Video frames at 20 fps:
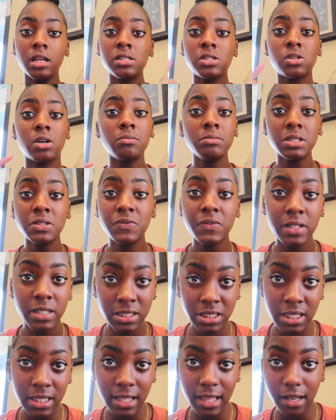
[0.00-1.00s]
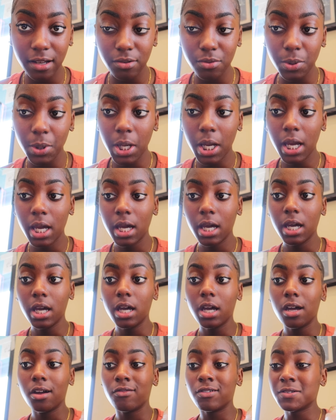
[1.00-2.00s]
so i'm just gonna chill out
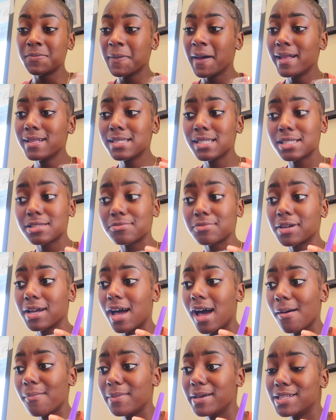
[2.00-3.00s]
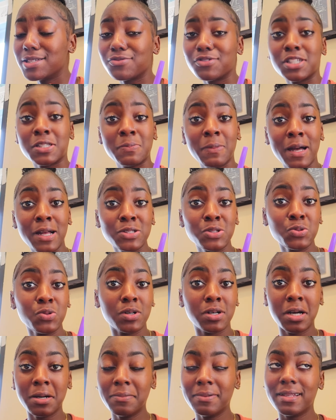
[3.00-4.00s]
respond to some comments respond to
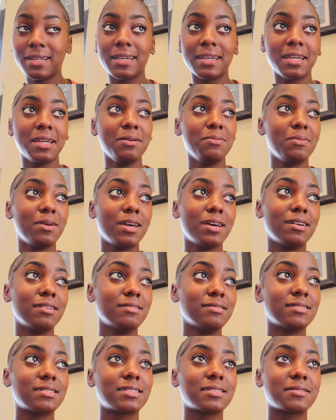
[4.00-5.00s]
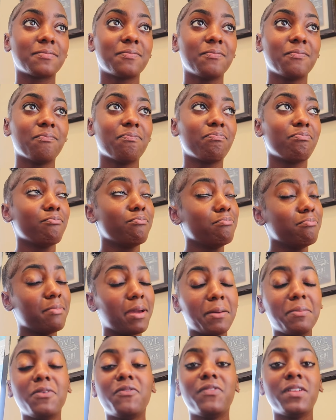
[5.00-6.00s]
a couple of emails
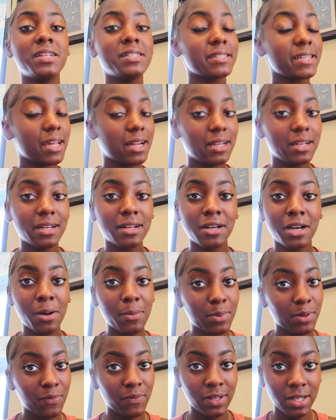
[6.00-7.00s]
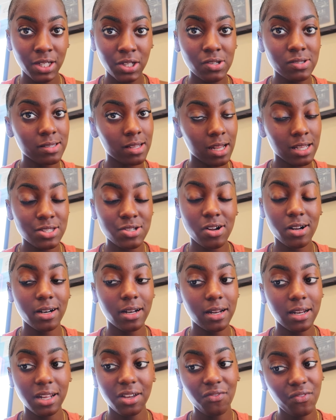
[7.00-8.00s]
maybe finish editing a couple of videos that i
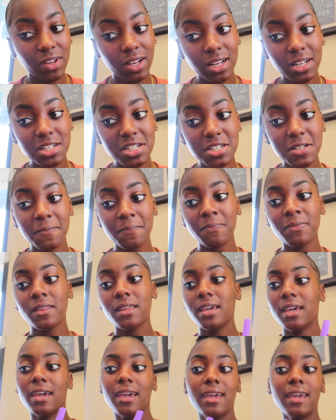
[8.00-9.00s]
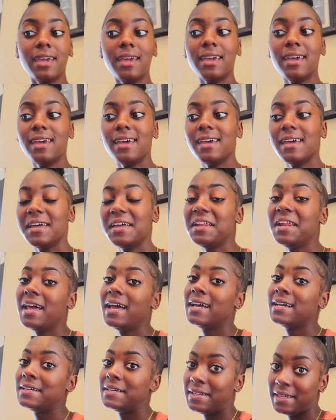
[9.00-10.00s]
started and didn't finish and
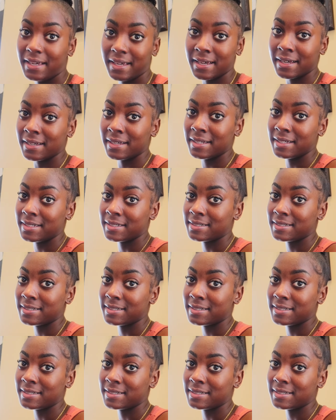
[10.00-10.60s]
yeah